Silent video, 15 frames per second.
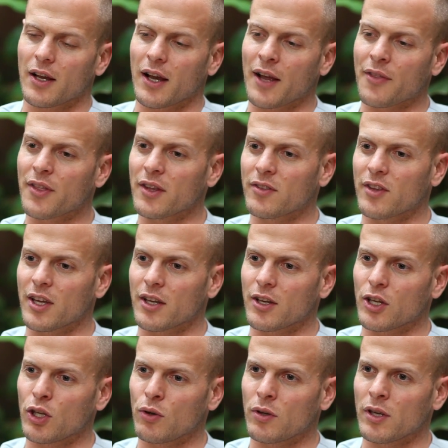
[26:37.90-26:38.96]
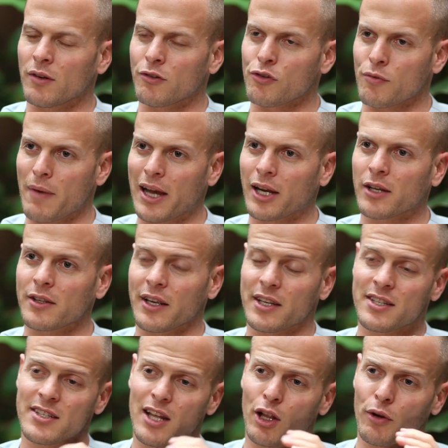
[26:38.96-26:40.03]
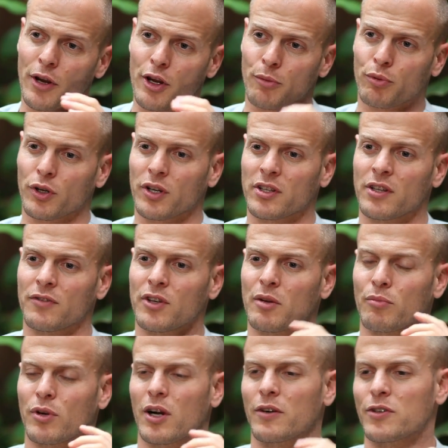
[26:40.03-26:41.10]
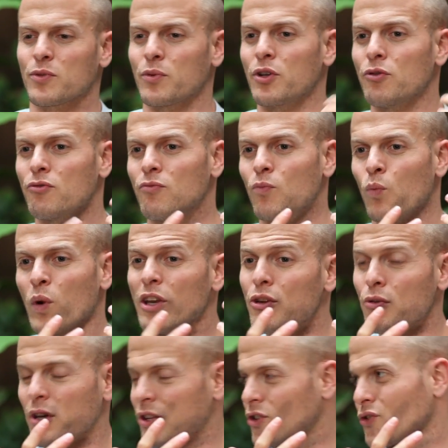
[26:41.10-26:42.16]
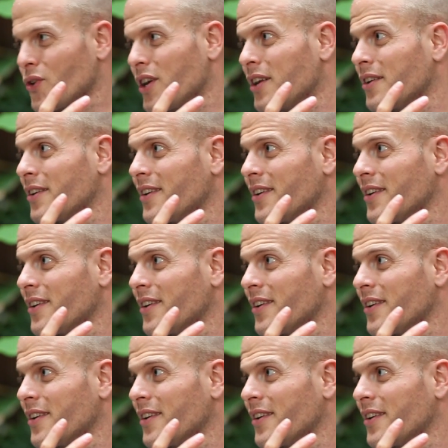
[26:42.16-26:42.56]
I think that you can dramatically accelerate your productivity and progress when you constrain.